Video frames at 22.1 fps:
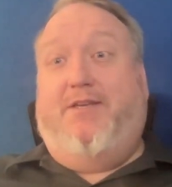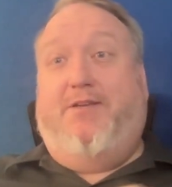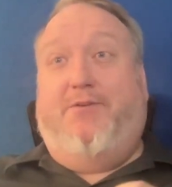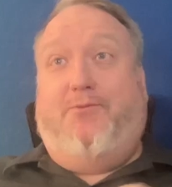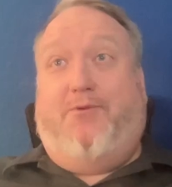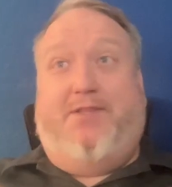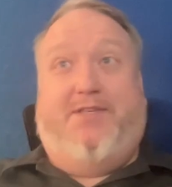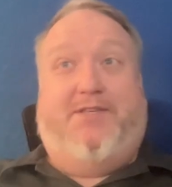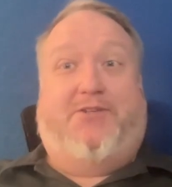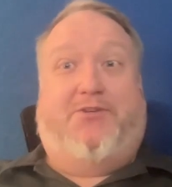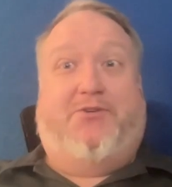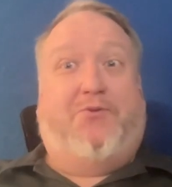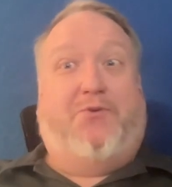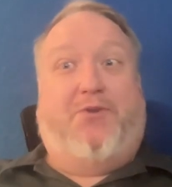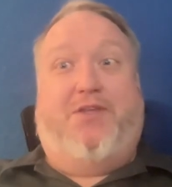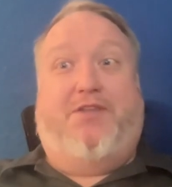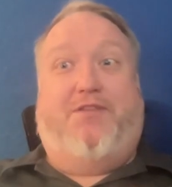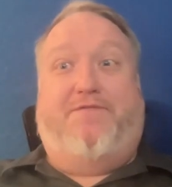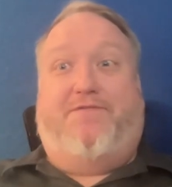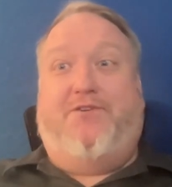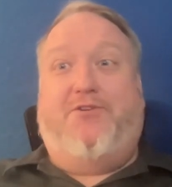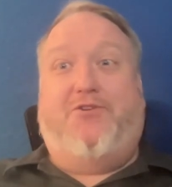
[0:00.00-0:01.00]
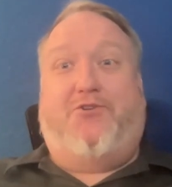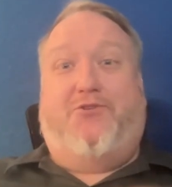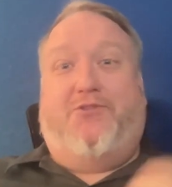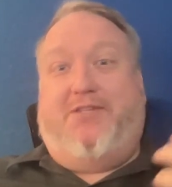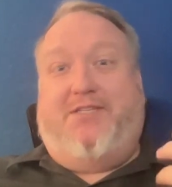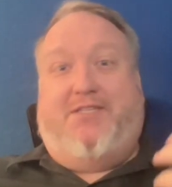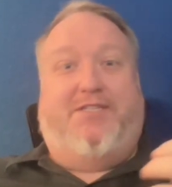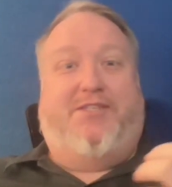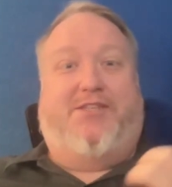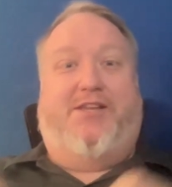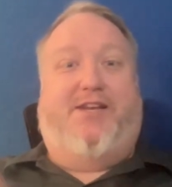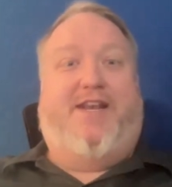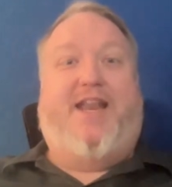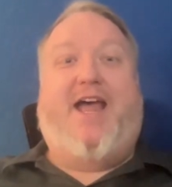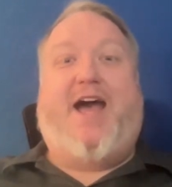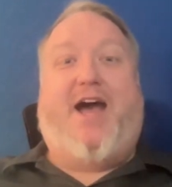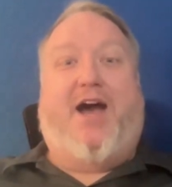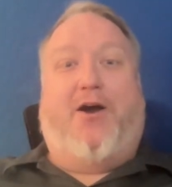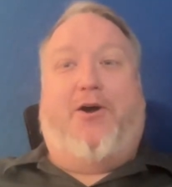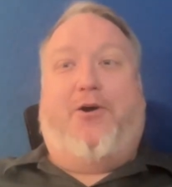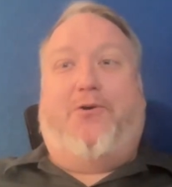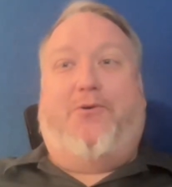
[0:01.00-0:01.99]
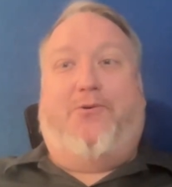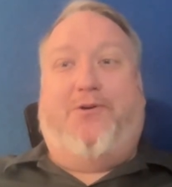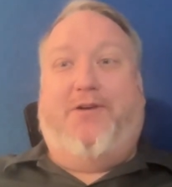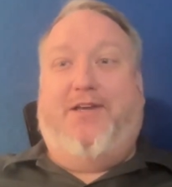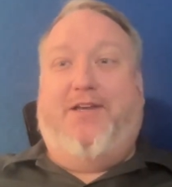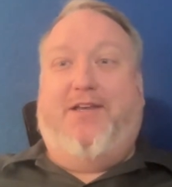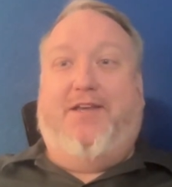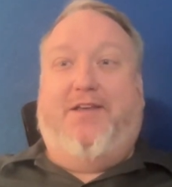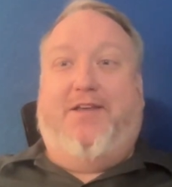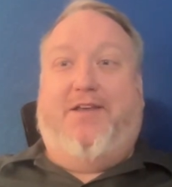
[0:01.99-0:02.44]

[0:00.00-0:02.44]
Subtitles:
well, this isn't really the future. This is the now.